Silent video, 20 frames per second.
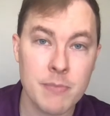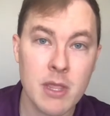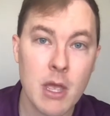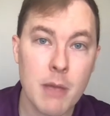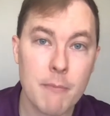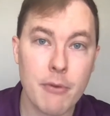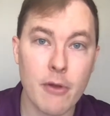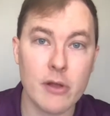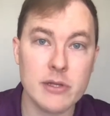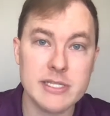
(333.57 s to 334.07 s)

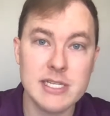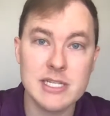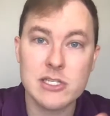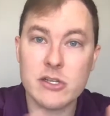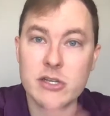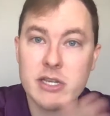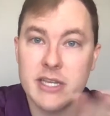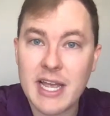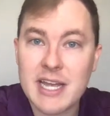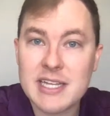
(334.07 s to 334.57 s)
Paul says, look,
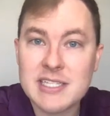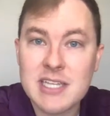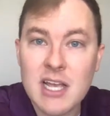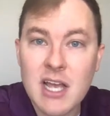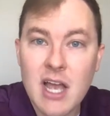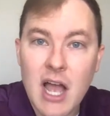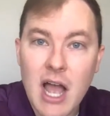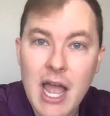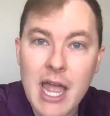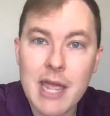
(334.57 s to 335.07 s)
yes,
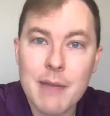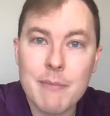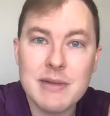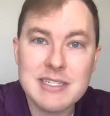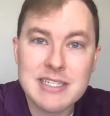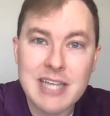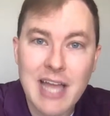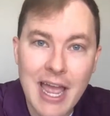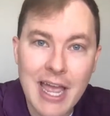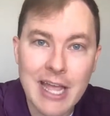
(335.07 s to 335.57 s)
I am
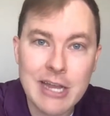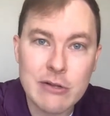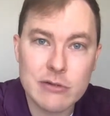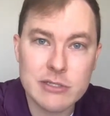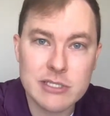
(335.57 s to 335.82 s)
entitled